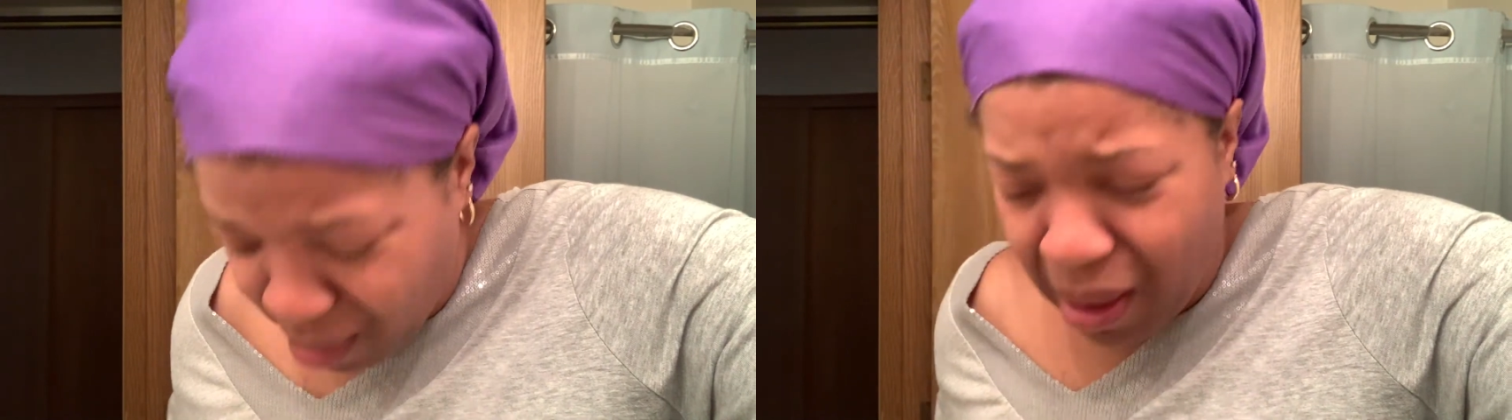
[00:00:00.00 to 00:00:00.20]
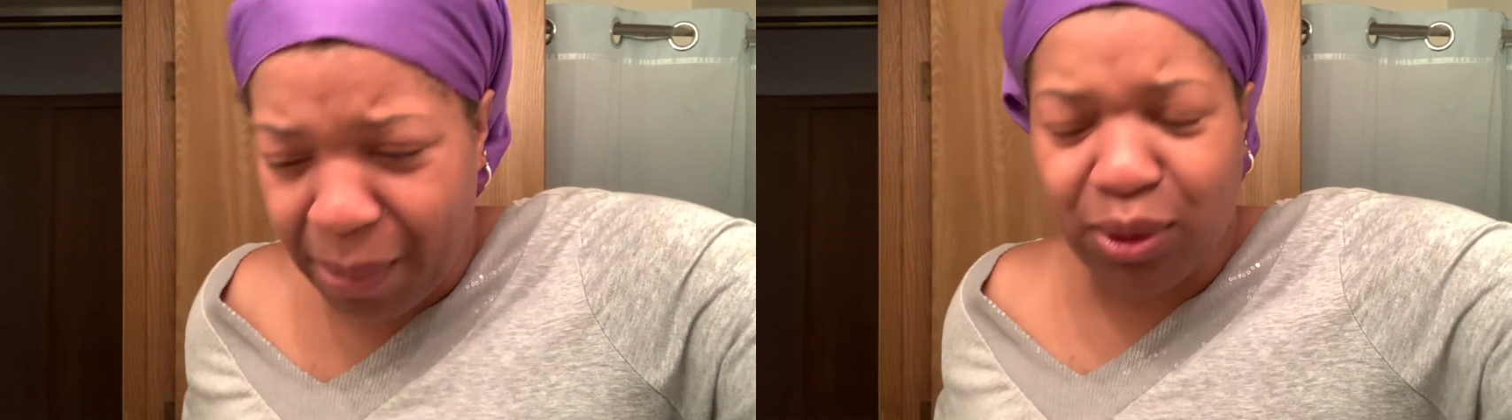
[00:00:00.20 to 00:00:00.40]

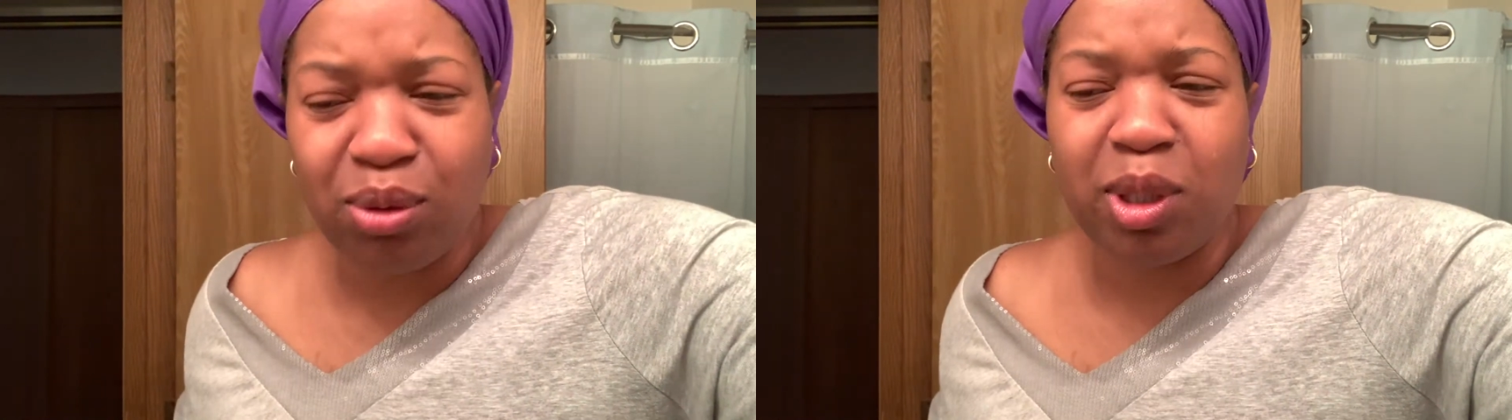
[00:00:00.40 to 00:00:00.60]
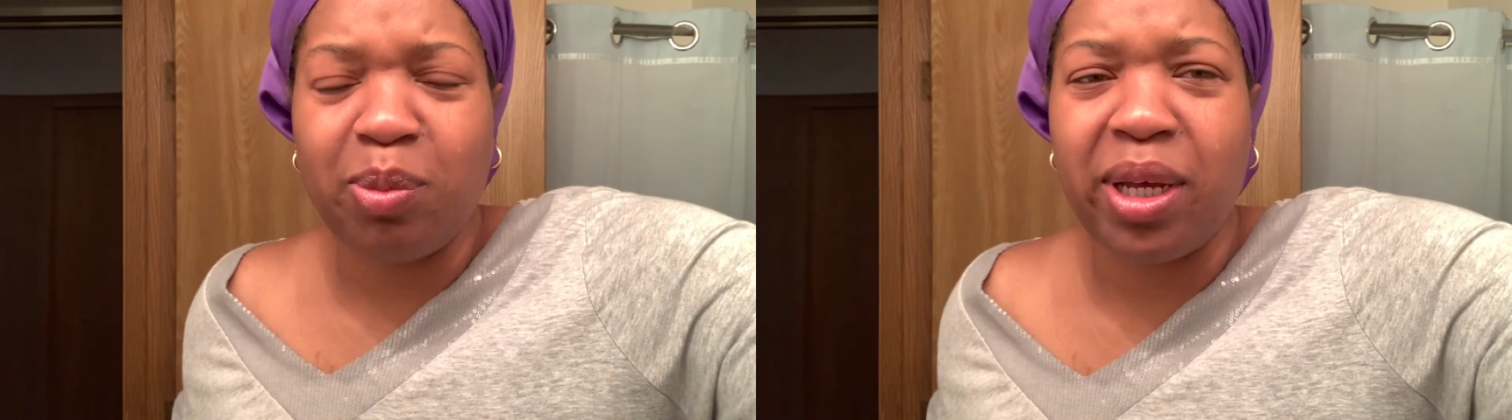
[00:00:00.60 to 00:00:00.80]
I put too
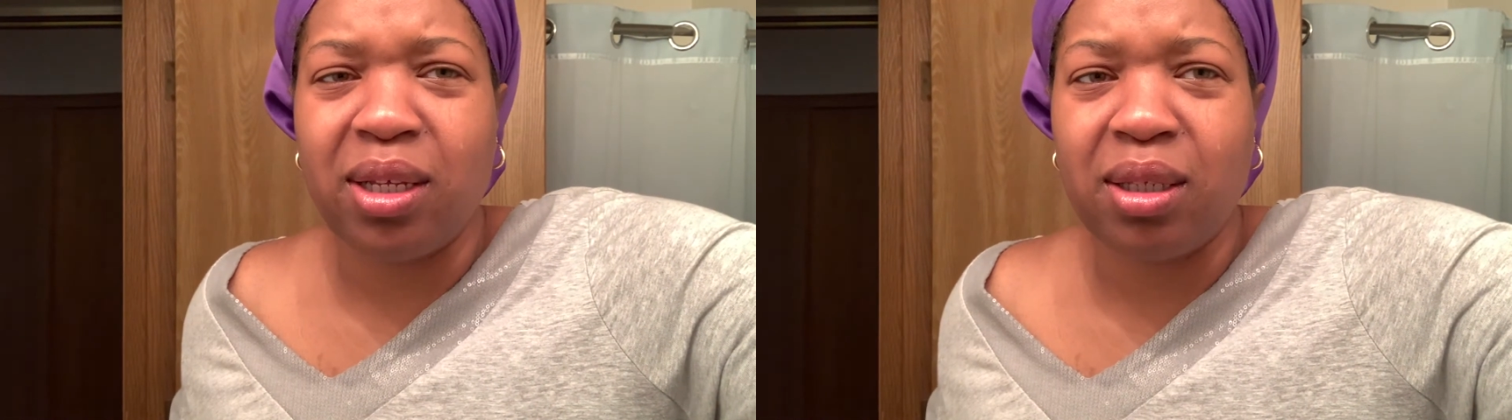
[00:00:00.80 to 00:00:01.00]
much baking